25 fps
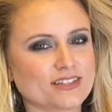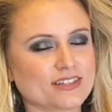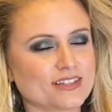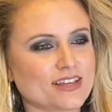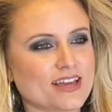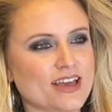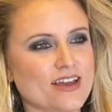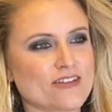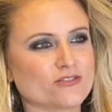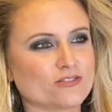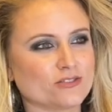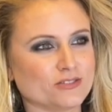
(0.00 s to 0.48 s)

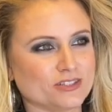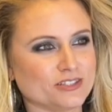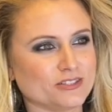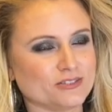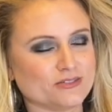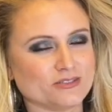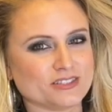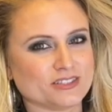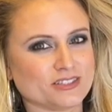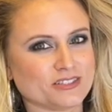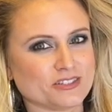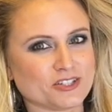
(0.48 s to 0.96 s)
Everyone knew
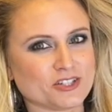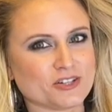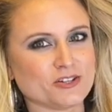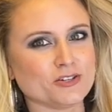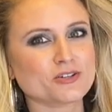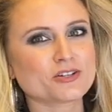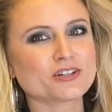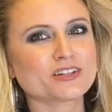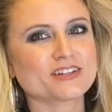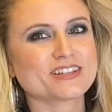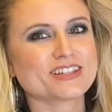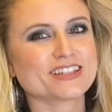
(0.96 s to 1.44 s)
it was a
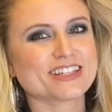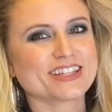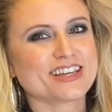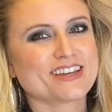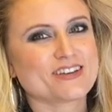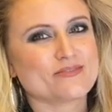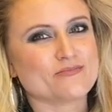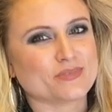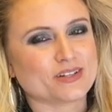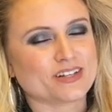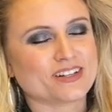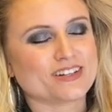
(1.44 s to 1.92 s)
joke.
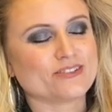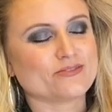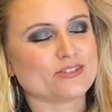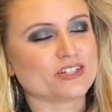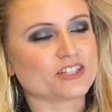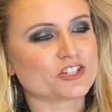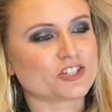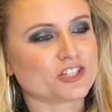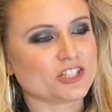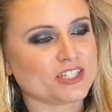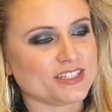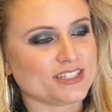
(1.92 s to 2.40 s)
But anyway,
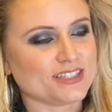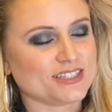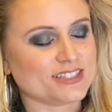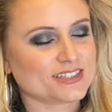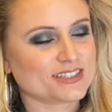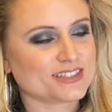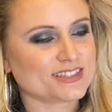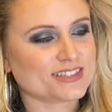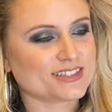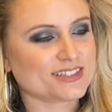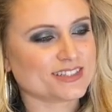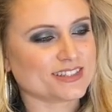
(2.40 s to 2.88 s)

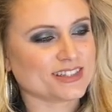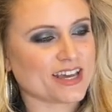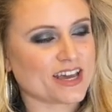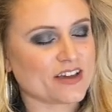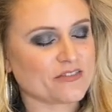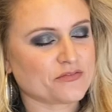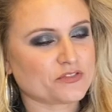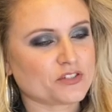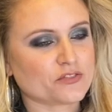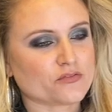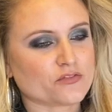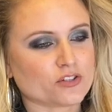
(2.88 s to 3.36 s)
she
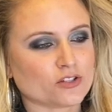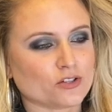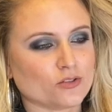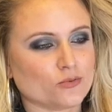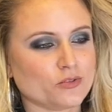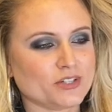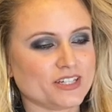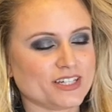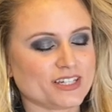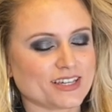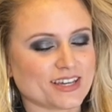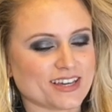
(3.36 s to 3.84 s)
left for a
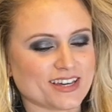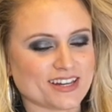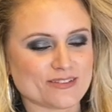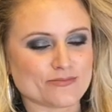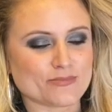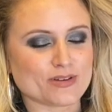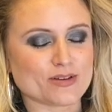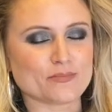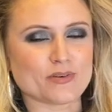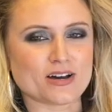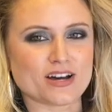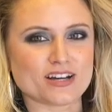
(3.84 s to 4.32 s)
weekend, and
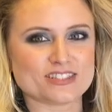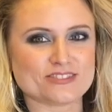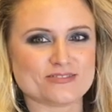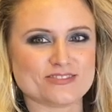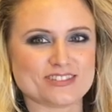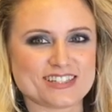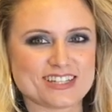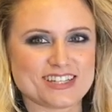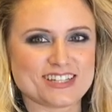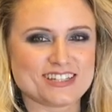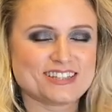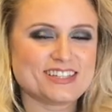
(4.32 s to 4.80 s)
my boss
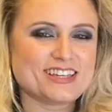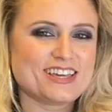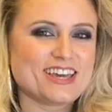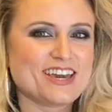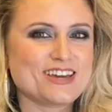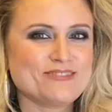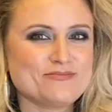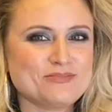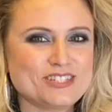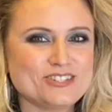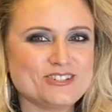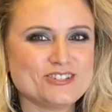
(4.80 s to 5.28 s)
was like, the
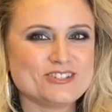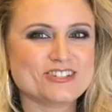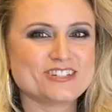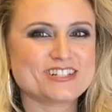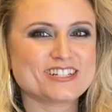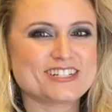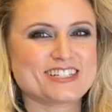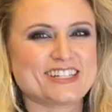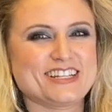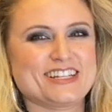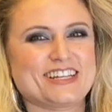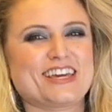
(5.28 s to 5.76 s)
game's
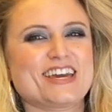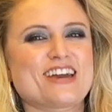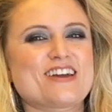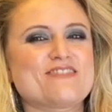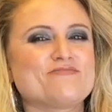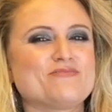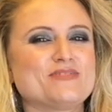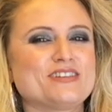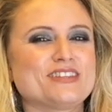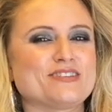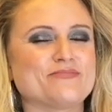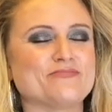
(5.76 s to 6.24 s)
yours, and gave
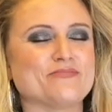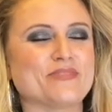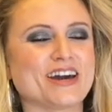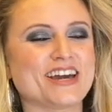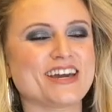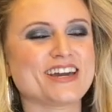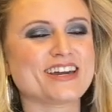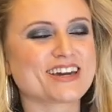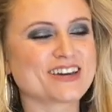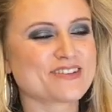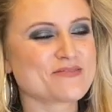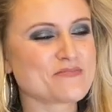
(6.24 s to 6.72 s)
me the
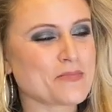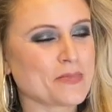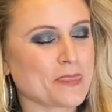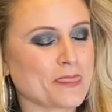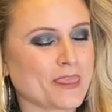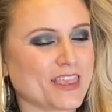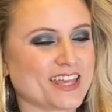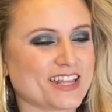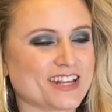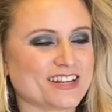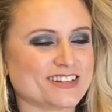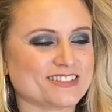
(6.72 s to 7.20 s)
mic.
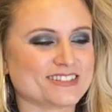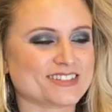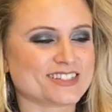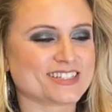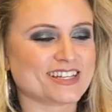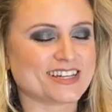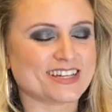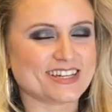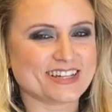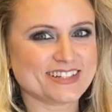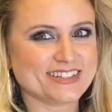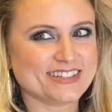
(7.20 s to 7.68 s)
And I was
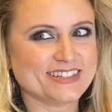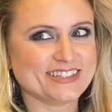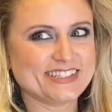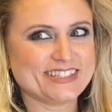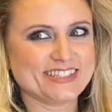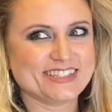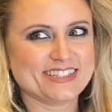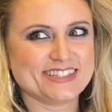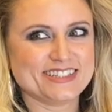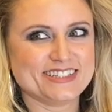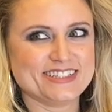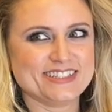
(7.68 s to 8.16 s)
like,
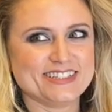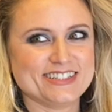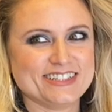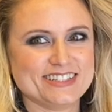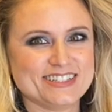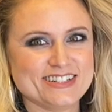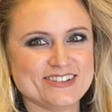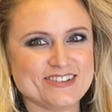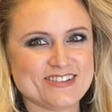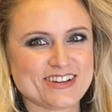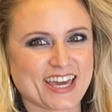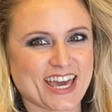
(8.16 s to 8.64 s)

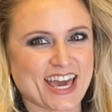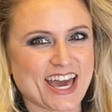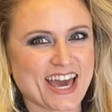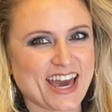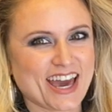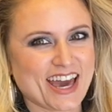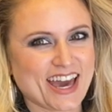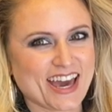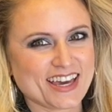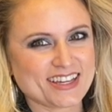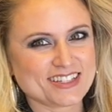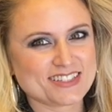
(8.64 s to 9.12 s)

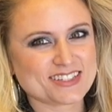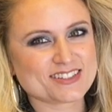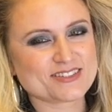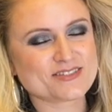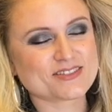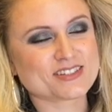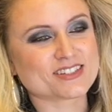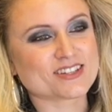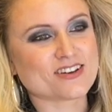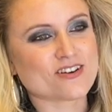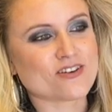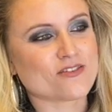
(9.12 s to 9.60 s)
okay.
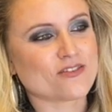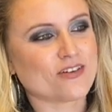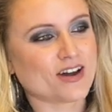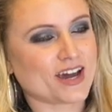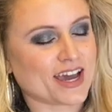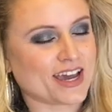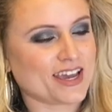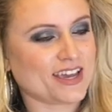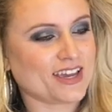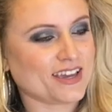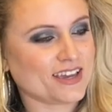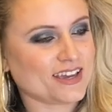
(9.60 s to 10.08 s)
So
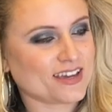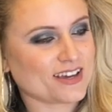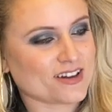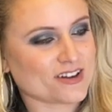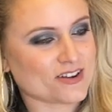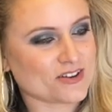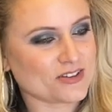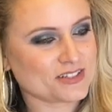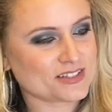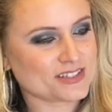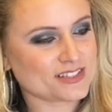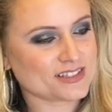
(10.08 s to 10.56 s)
I
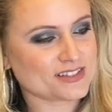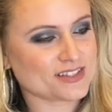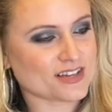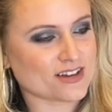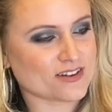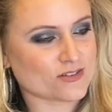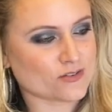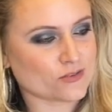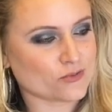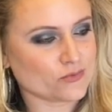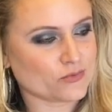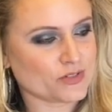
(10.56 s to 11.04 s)
hosted
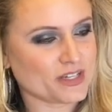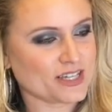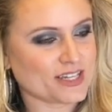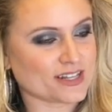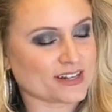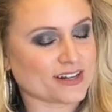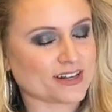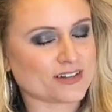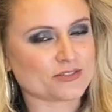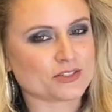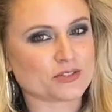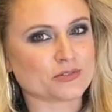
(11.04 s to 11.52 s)
that whole
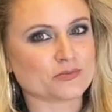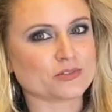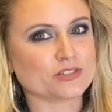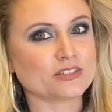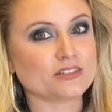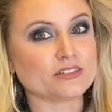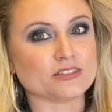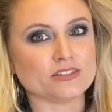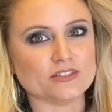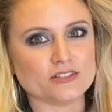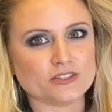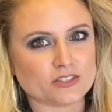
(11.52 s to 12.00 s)
weekend. I was
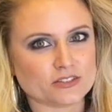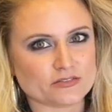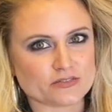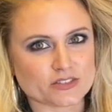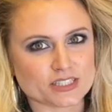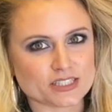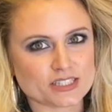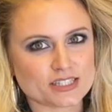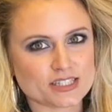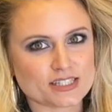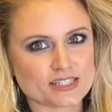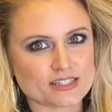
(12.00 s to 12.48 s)
really
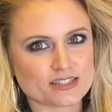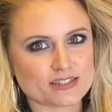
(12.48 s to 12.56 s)
nervous.